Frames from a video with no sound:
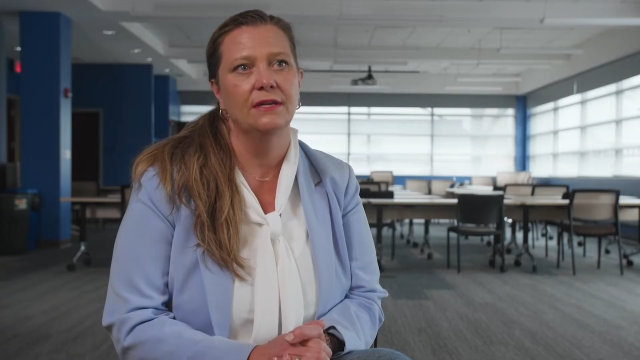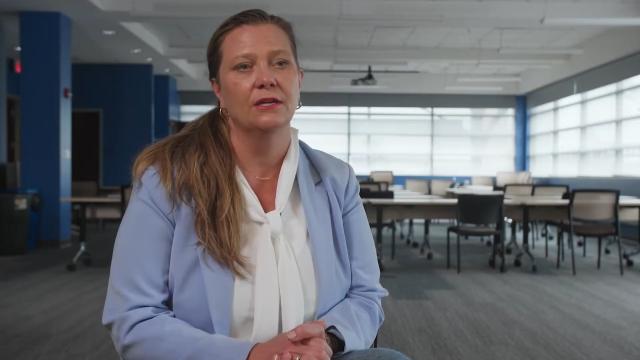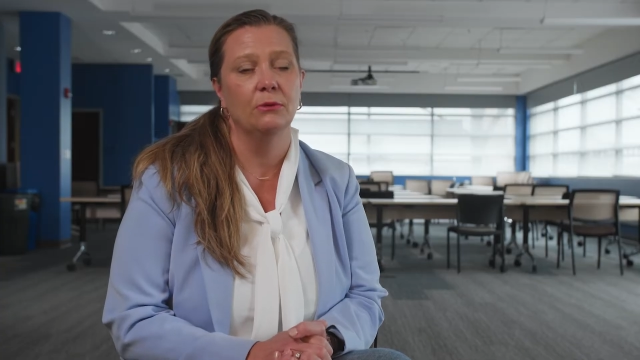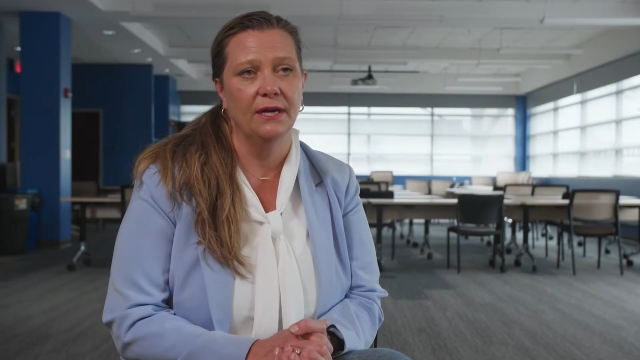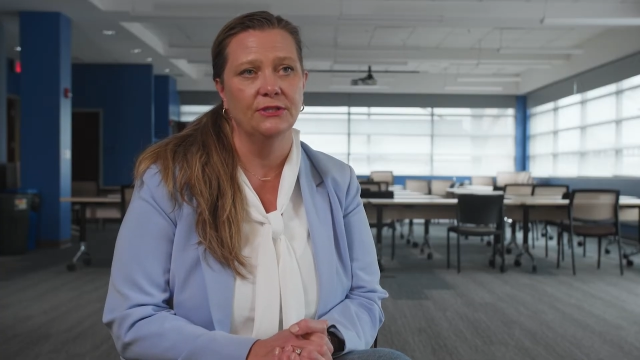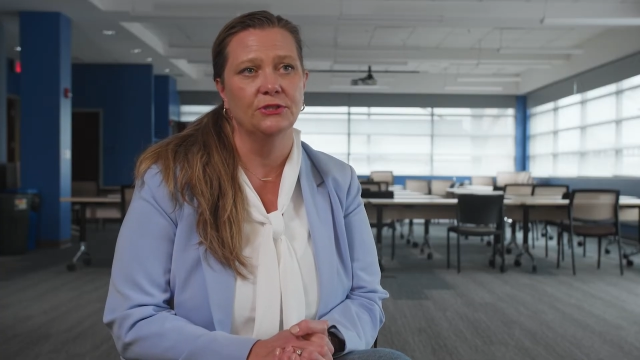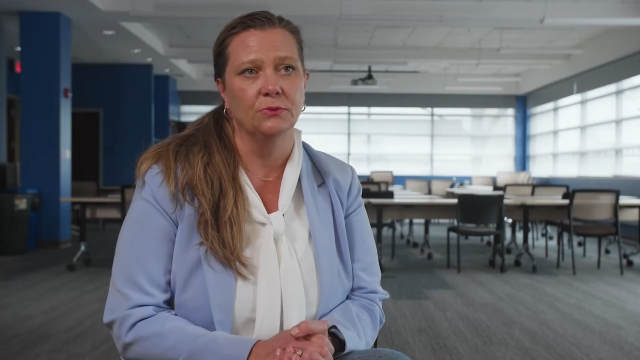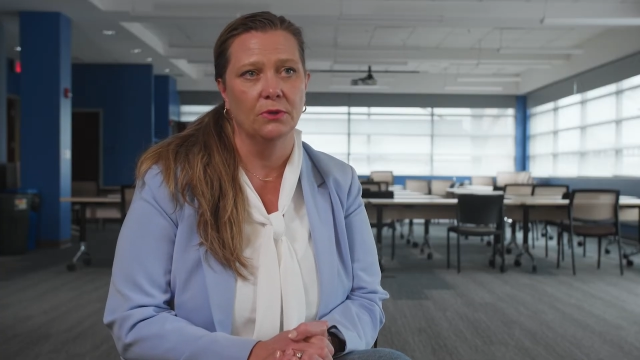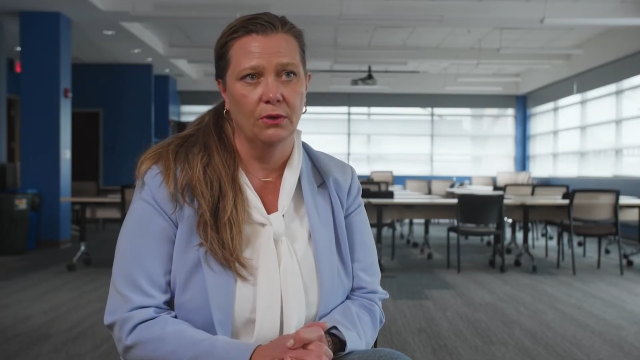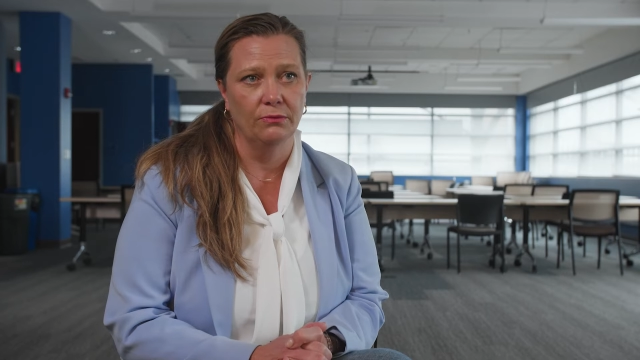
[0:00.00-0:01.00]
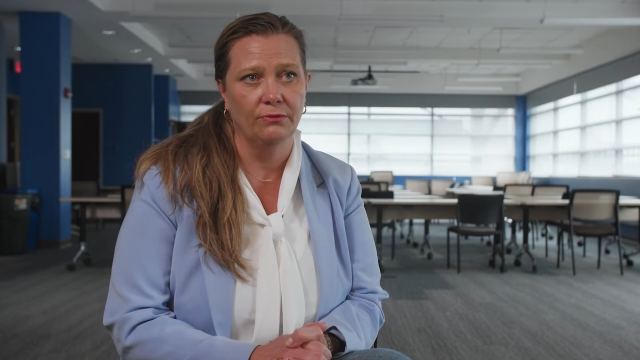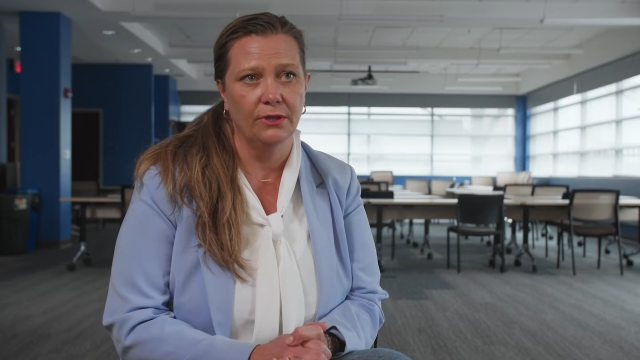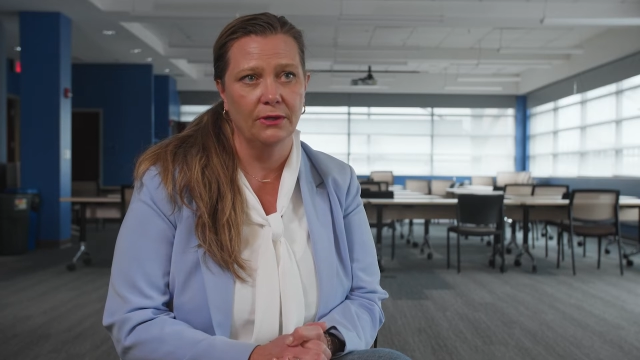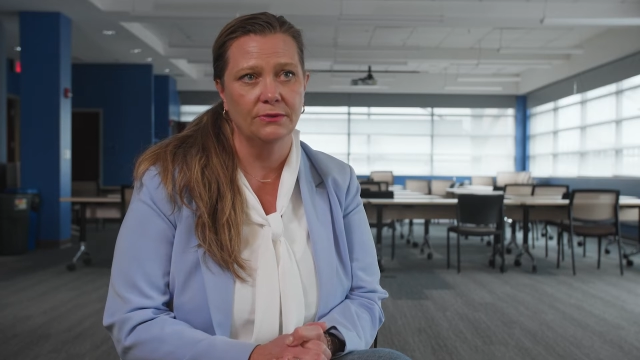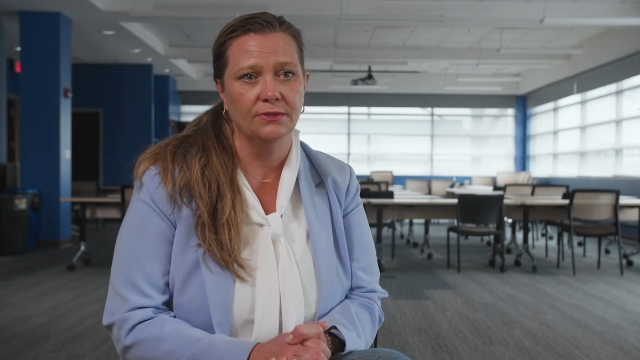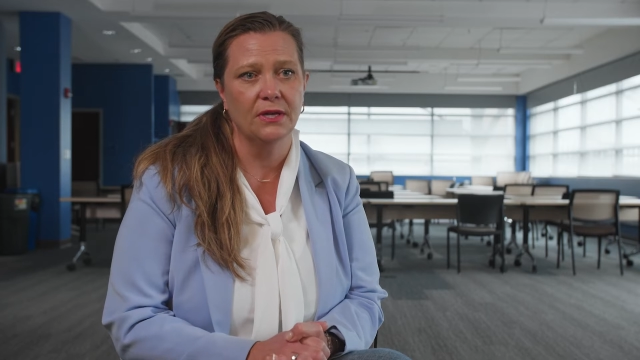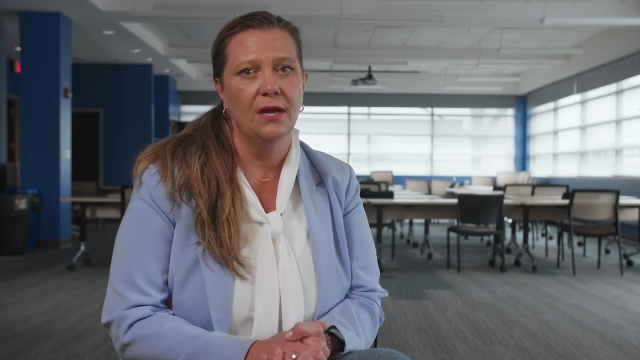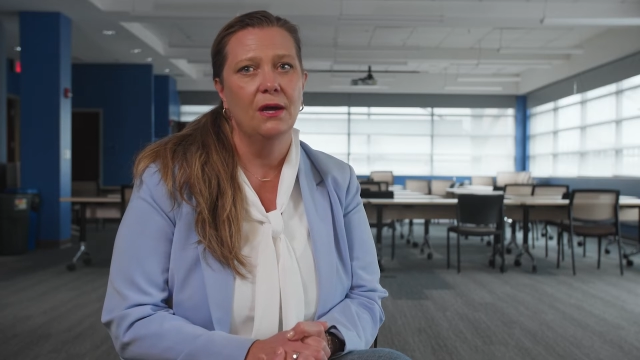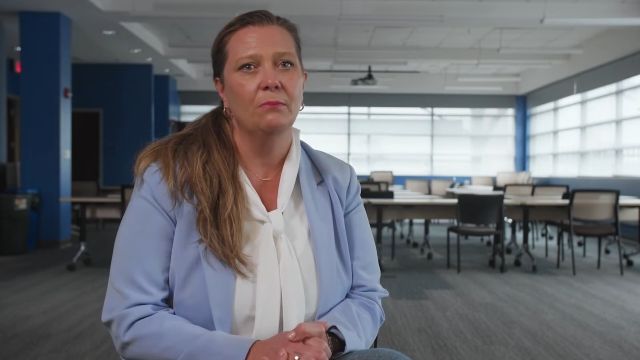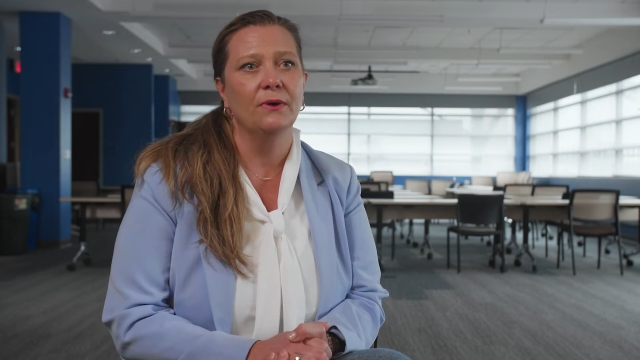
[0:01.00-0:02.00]
combined sewer overflows,
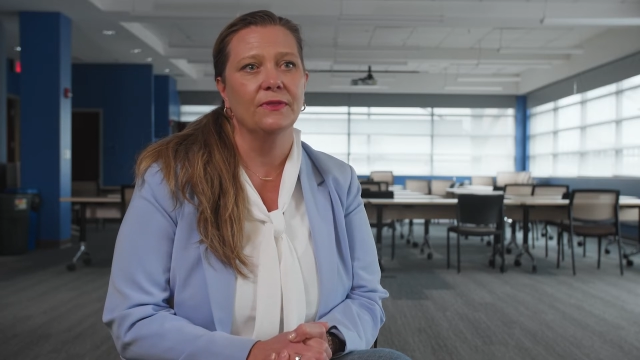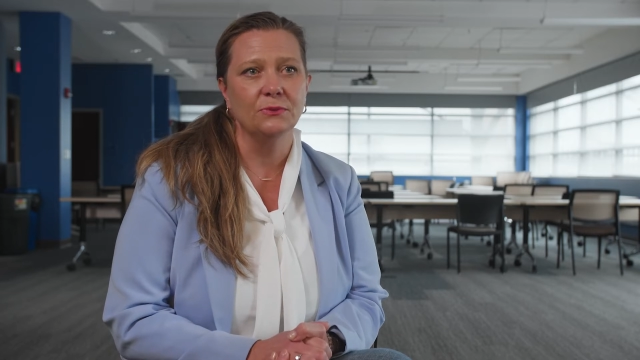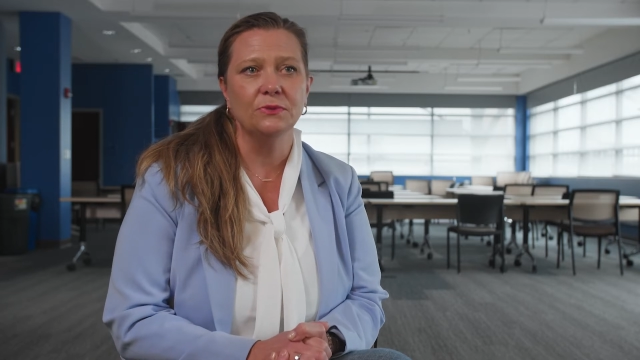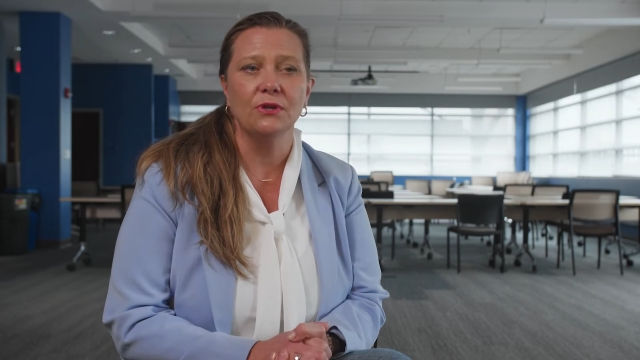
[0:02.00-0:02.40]
but this was